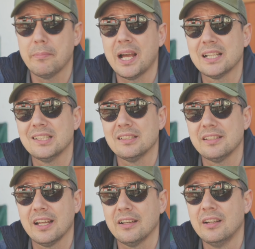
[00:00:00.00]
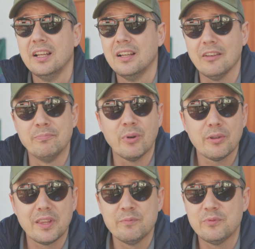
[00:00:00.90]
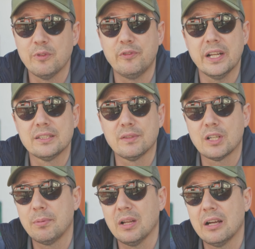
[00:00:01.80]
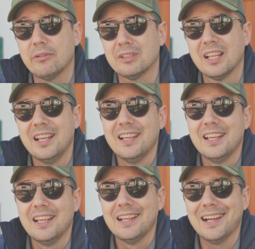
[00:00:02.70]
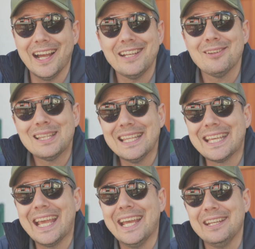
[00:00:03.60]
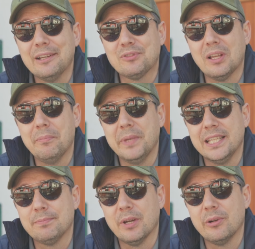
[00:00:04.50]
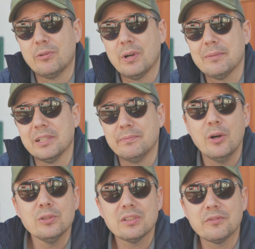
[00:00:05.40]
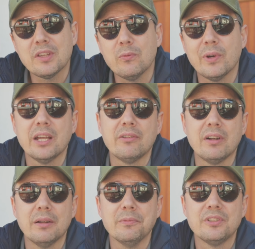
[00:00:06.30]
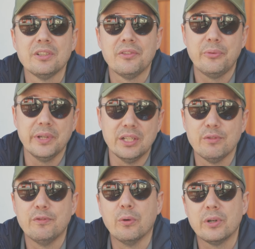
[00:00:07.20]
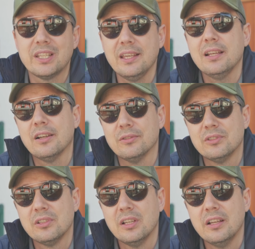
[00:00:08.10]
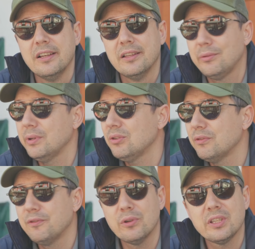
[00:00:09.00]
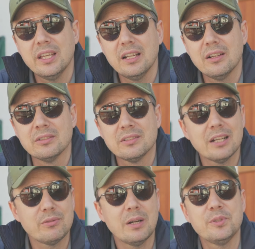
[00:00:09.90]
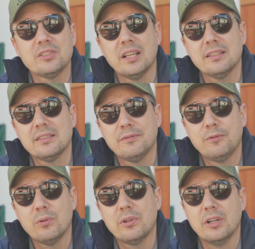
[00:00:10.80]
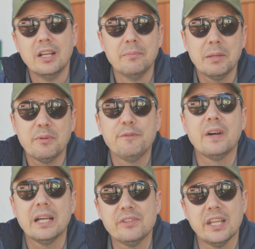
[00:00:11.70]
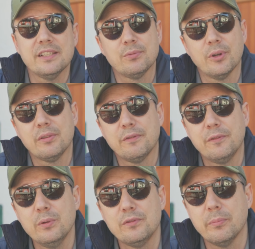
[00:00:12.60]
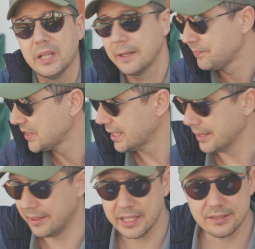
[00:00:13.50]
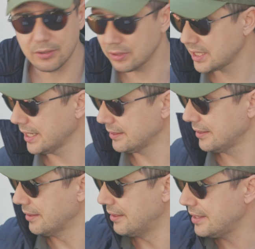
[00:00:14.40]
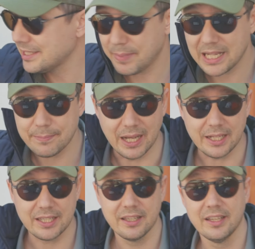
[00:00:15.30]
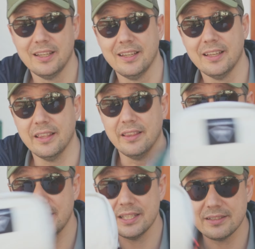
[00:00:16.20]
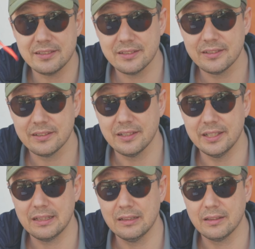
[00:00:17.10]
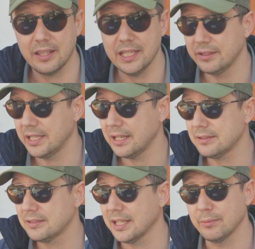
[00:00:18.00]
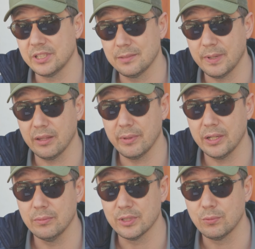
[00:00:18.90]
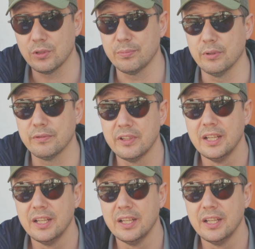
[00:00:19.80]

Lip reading: bag since then. I borrowed them for friends for a couple of hours. I don't think any of them meets my requirement. Most of them weigh around 3 to 4 kilos. 3 to 4 kilos. That represents 4, maybe 5 days worth of food for me. This whole kit, this backpack, this little thing on the outside, which is by the way almost waterproof,